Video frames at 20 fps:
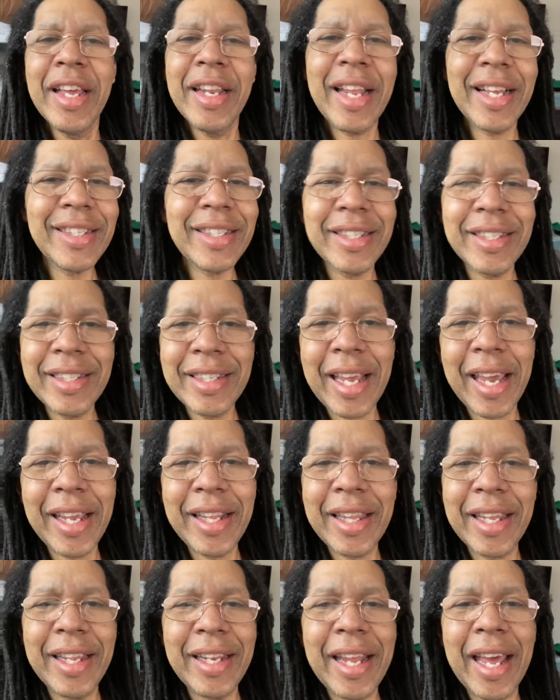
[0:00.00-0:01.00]
that's the
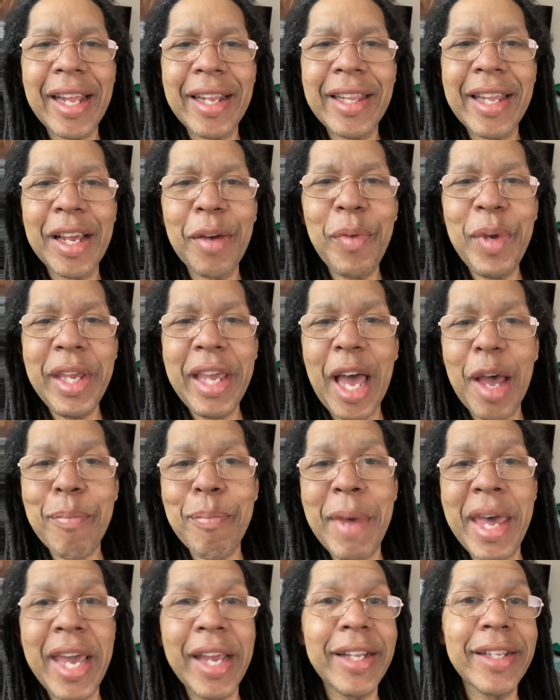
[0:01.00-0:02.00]
same thing that, that we
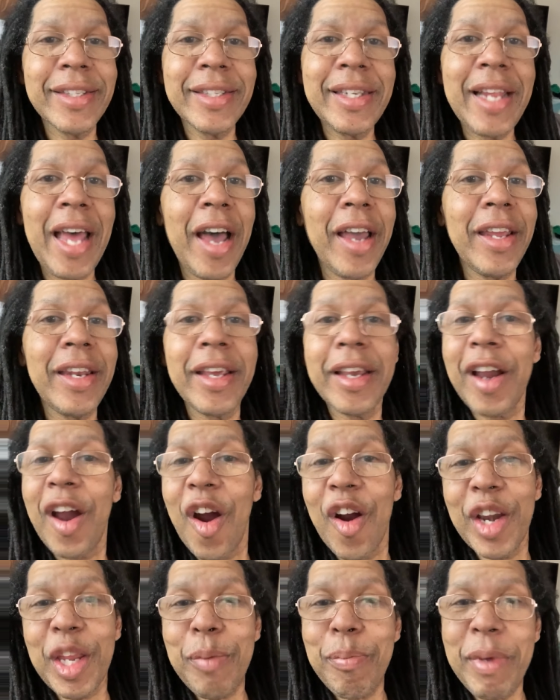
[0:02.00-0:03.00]
got Meg The Stallion and
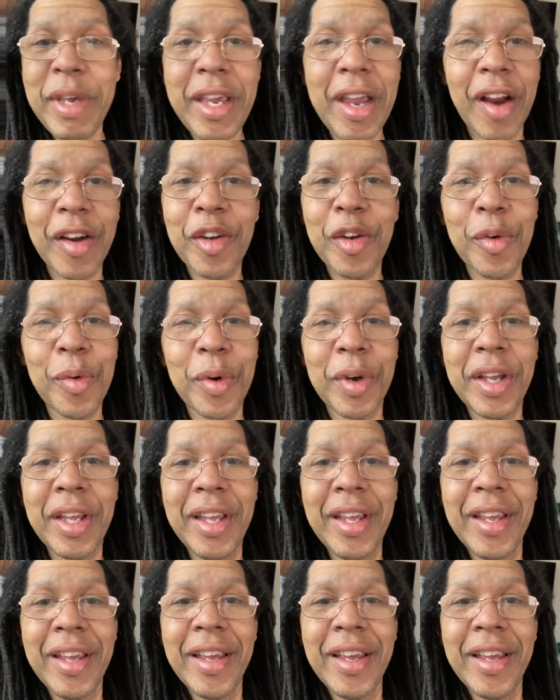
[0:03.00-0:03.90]
Cardi B are doing.